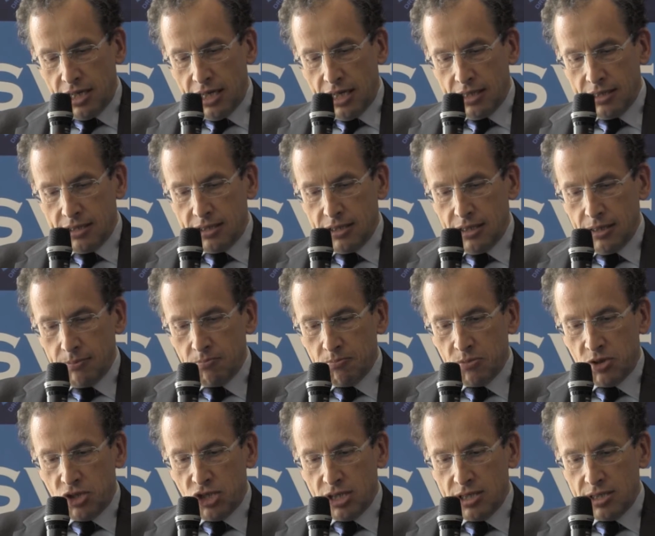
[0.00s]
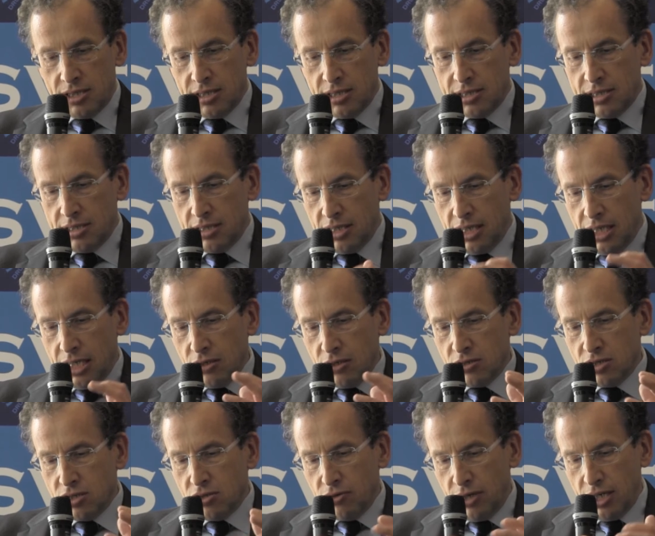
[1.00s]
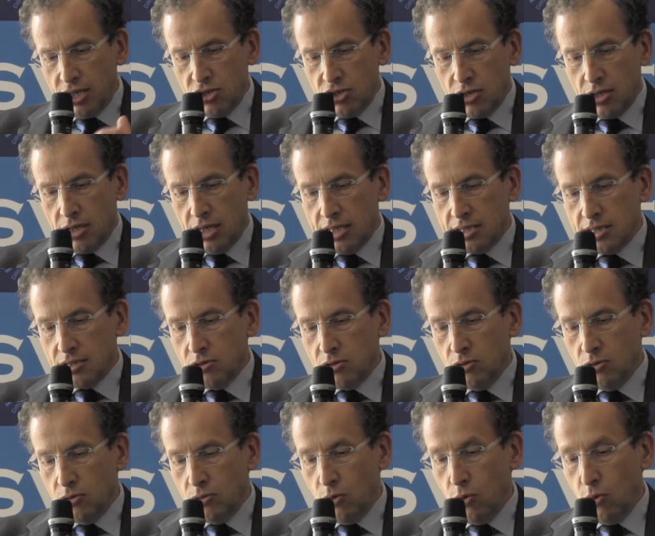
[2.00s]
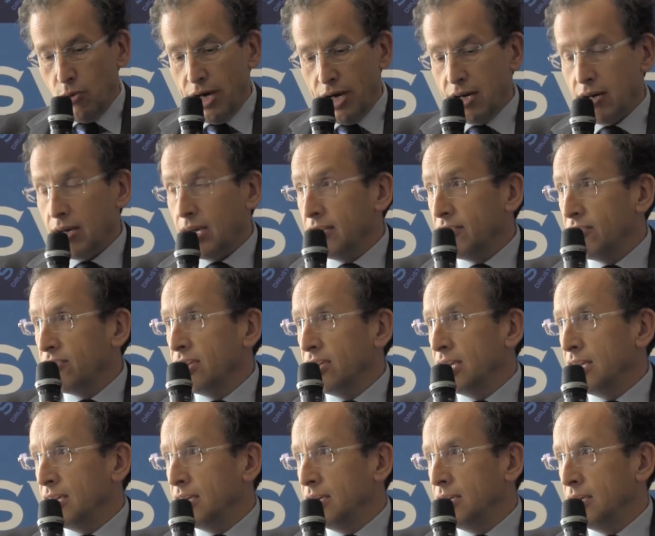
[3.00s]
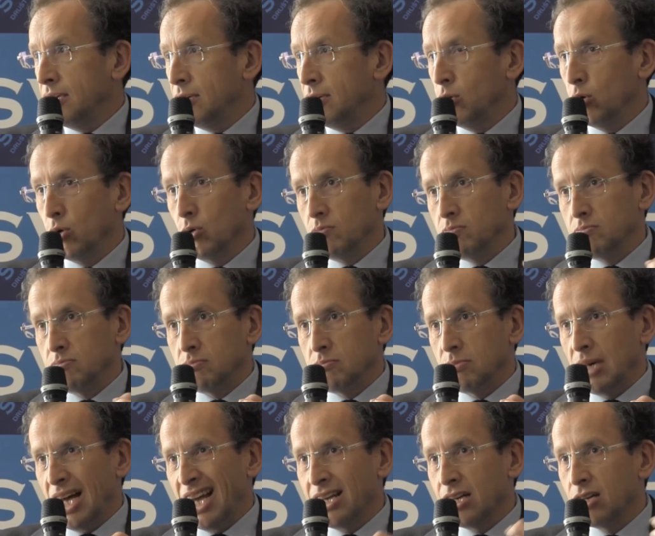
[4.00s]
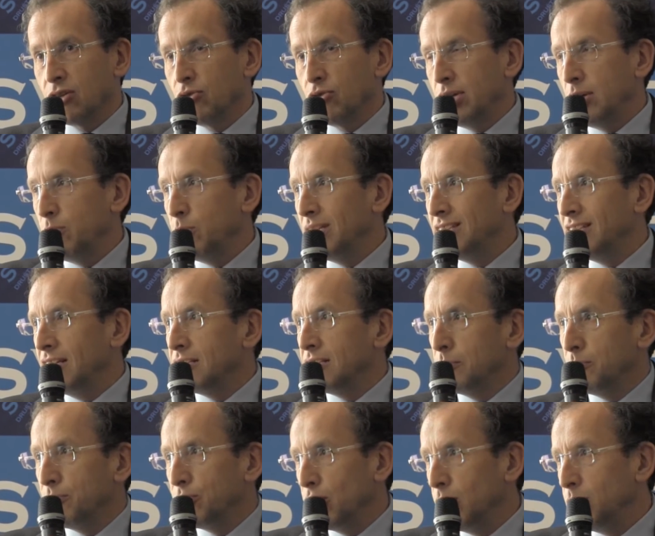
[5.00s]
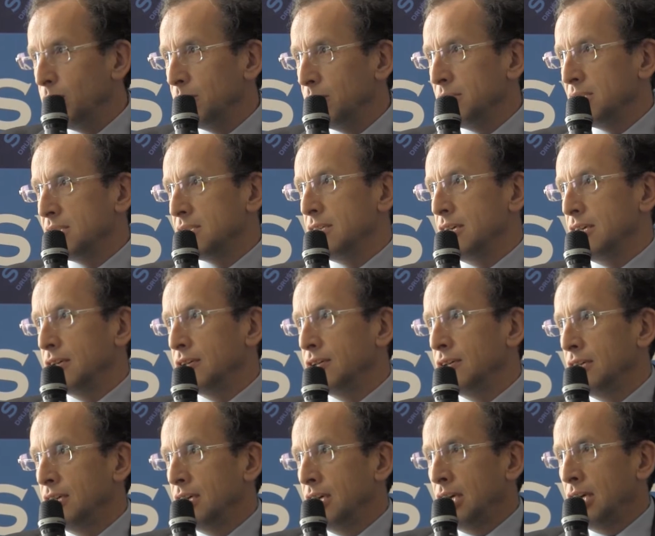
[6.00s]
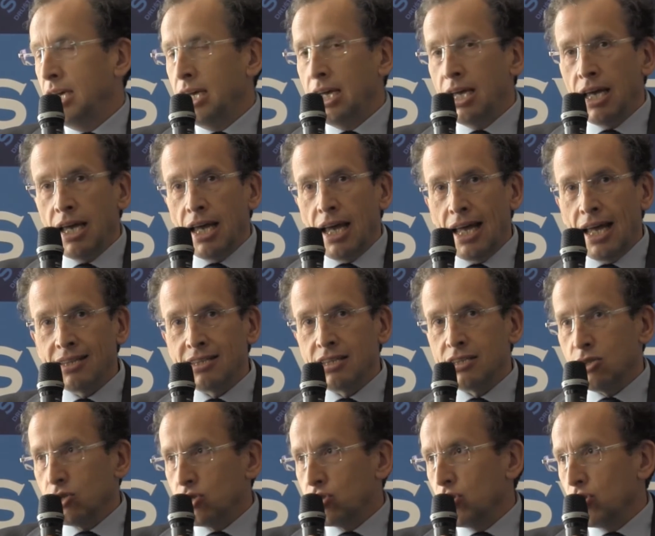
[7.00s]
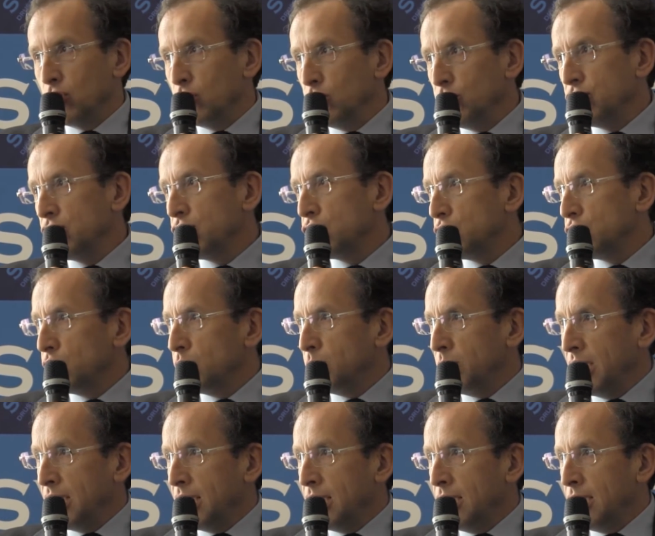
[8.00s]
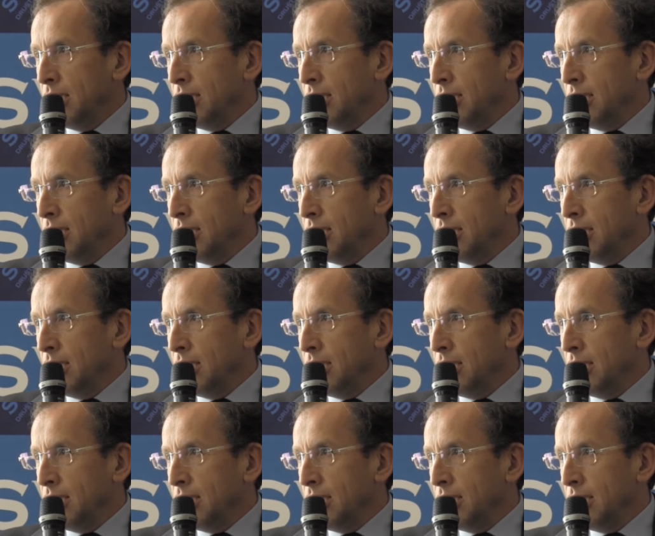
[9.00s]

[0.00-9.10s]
And just as an illustration as to where I think, or I agree with that the problem is there, and that the solution should be